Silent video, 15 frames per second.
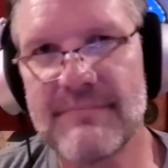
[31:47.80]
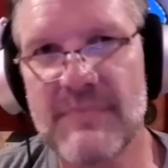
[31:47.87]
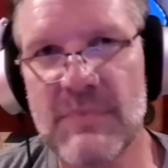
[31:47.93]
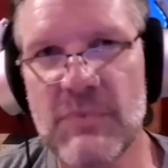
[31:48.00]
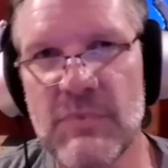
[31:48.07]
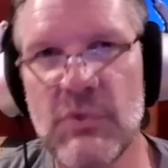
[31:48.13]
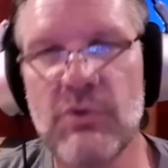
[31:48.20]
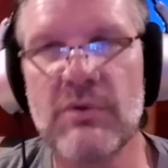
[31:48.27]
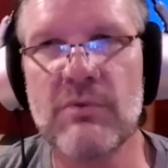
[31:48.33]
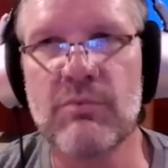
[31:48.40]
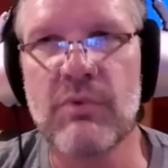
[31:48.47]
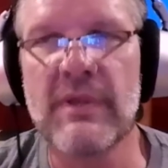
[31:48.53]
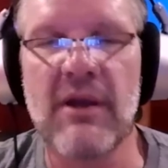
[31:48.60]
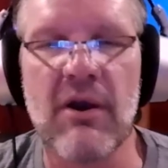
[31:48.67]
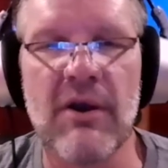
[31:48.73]
you could
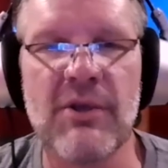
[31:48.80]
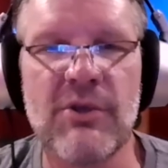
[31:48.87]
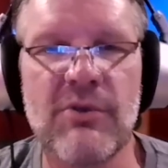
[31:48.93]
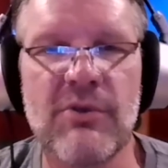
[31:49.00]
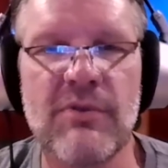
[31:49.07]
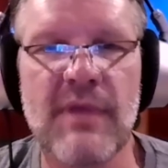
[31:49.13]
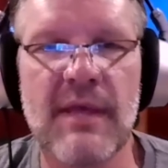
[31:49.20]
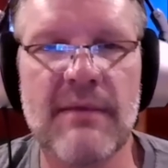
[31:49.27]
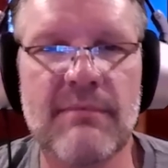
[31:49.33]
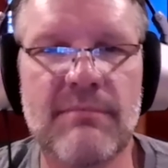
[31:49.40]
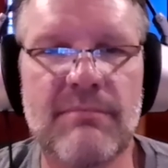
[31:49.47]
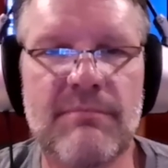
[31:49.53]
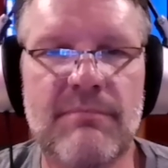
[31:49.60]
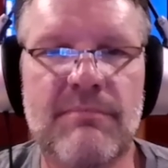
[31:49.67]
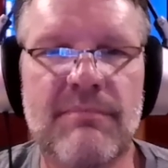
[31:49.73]
really argue that
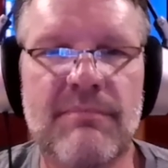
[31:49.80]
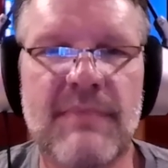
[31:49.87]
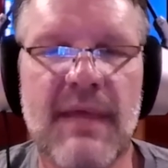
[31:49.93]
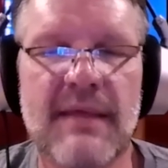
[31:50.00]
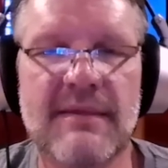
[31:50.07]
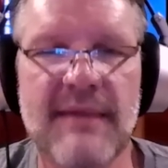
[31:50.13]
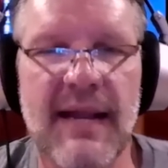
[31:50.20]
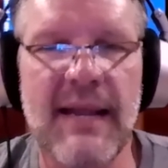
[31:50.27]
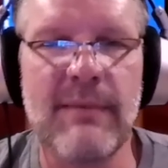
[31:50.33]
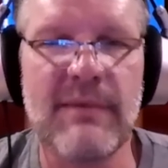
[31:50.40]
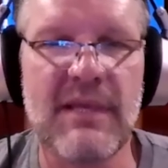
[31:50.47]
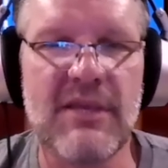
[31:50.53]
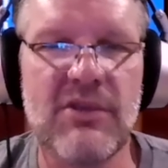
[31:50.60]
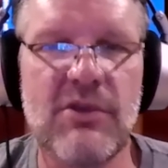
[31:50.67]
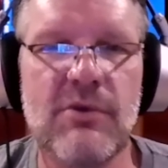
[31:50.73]
dynamic
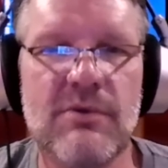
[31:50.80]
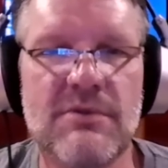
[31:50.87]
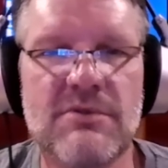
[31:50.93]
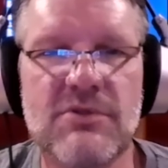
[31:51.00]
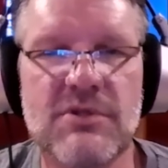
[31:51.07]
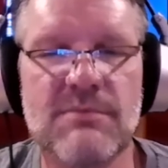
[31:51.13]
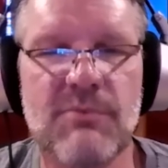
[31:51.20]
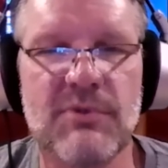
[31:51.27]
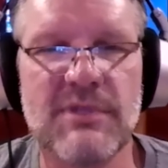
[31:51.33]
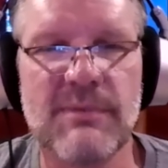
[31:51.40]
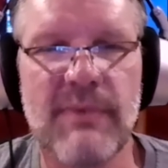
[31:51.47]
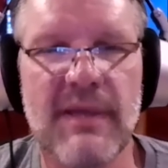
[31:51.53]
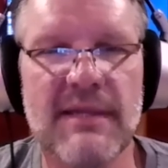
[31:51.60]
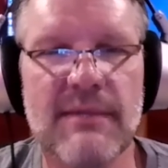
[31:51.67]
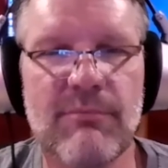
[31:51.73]
EQ is just
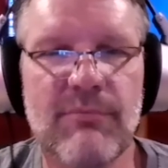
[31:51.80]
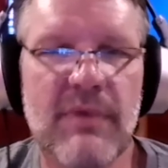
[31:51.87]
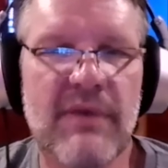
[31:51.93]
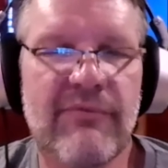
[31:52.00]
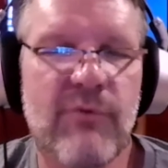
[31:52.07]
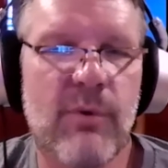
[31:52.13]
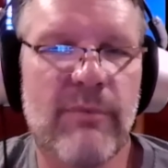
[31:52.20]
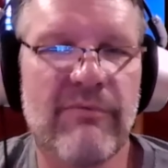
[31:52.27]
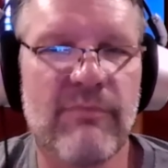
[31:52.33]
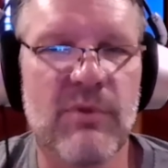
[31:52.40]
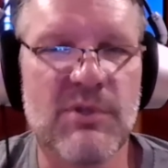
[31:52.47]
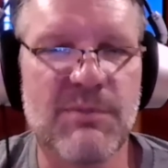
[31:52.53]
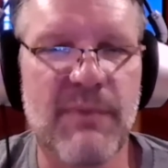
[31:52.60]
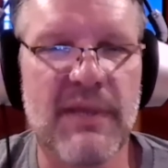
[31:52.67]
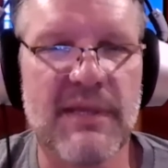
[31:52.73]
a form of
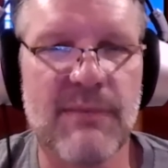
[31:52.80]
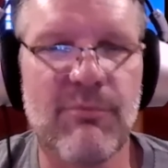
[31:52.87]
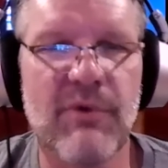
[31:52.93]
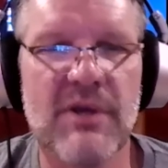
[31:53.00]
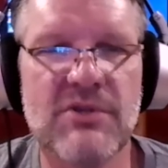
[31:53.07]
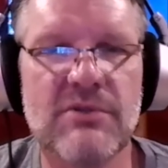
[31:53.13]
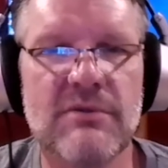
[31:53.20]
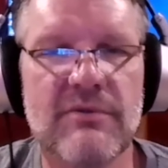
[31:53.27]
multiband compression,